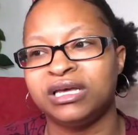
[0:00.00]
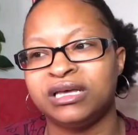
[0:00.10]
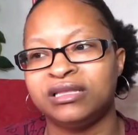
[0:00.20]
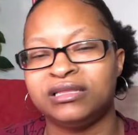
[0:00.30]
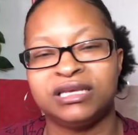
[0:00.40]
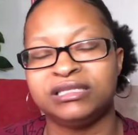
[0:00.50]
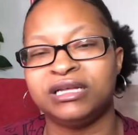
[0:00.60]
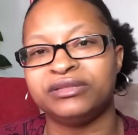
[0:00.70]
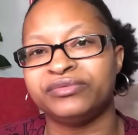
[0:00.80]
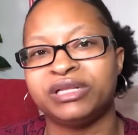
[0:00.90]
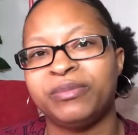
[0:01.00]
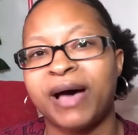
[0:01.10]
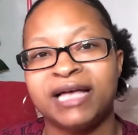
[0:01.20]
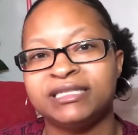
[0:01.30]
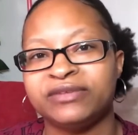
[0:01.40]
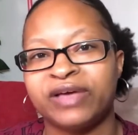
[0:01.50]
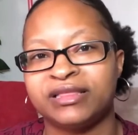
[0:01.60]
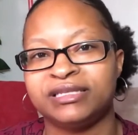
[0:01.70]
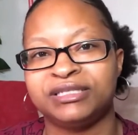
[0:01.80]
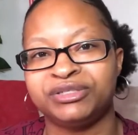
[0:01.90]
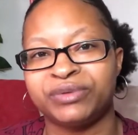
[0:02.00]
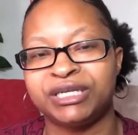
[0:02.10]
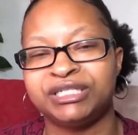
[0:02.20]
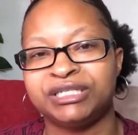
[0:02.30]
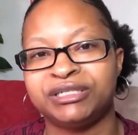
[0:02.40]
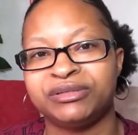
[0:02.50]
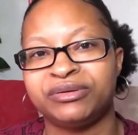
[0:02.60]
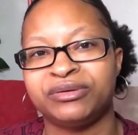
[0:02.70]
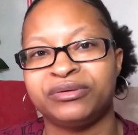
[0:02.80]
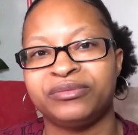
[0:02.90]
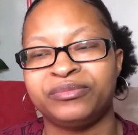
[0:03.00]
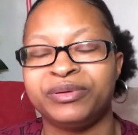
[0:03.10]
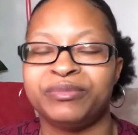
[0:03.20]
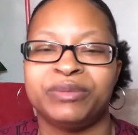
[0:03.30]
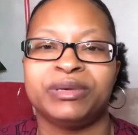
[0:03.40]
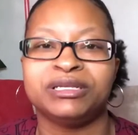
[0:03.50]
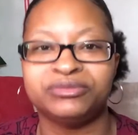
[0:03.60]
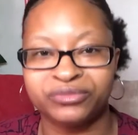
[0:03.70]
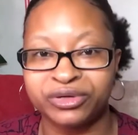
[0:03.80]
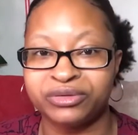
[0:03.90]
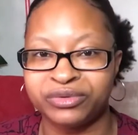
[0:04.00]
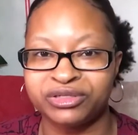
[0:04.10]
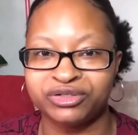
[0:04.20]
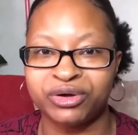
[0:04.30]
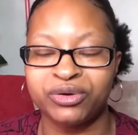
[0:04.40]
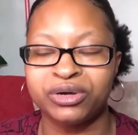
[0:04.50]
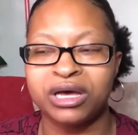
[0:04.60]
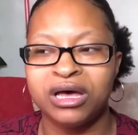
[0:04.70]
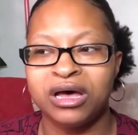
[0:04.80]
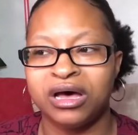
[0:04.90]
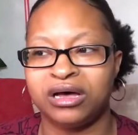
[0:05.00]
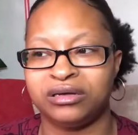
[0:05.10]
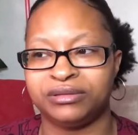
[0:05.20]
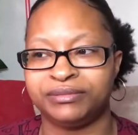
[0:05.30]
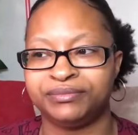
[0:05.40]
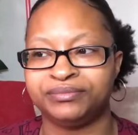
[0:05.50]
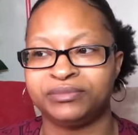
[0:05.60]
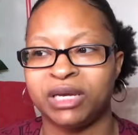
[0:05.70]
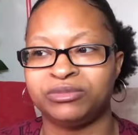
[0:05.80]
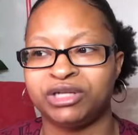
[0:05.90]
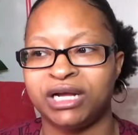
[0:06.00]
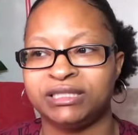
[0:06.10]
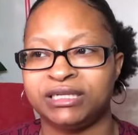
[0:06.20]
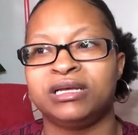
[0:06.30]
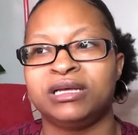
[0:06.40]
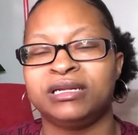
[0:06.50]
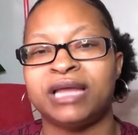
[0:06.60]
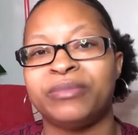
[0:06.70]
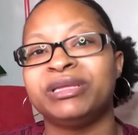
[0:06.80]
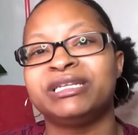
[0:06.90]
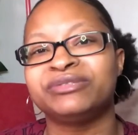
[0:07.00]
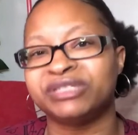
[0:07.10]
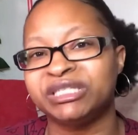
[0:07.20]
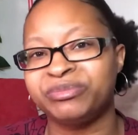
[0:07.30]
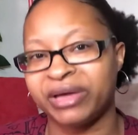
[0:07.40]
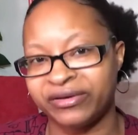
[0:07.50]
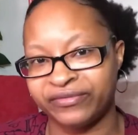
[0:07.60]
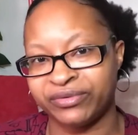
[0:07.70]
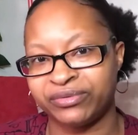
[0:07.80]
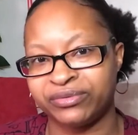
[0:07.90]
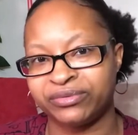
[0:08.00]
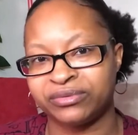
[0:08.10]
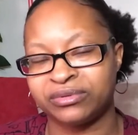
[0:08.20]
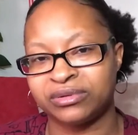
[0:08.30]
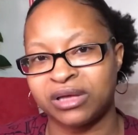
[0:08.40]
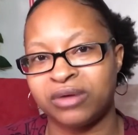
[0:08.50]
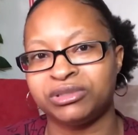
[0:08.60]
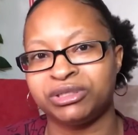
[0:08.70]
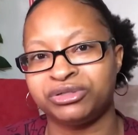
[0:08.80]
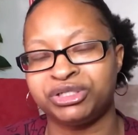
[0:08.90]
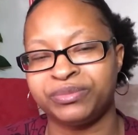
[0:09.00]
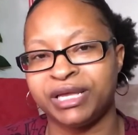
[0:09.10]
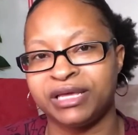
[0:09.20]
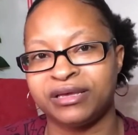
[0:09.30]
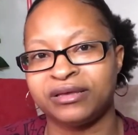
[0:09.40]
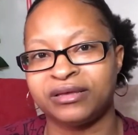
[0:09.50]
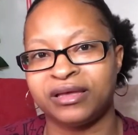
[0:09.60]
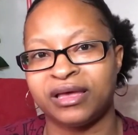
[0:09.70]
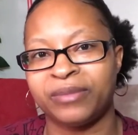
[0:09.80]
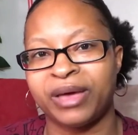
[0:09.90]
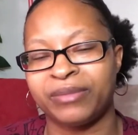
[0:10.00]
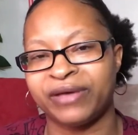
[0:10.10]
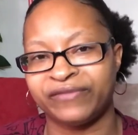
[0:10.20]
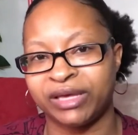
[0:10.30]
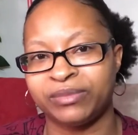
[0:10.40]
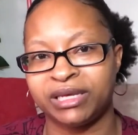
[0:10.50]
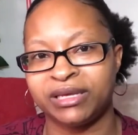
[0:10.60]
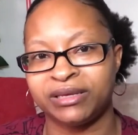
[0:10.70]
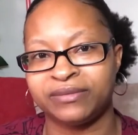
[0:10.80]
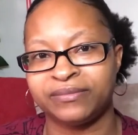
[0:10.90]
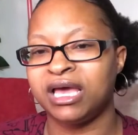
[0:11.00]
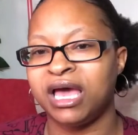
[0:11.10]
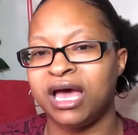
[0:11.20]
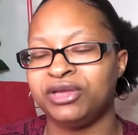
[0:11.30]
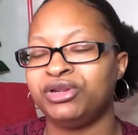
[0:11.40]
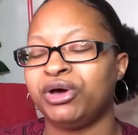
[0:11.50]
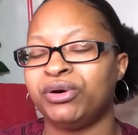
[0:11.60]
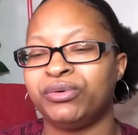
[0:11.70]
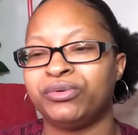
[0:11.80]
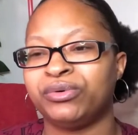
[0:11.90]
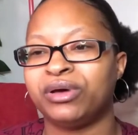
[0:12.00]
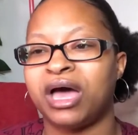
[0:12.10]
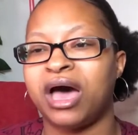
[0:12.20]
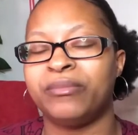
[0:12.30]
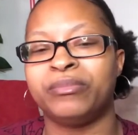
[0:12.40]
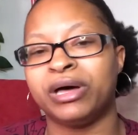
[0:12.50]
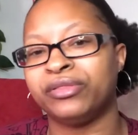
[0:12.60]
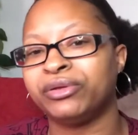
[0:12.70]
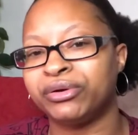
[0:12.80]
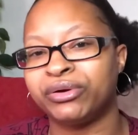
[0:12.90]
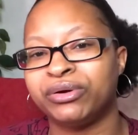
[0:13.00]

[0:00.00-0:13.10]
There's nothing really positive at the situation, but me being really, really strong. I'm trying to not be disrespectful on social media about my family. A mother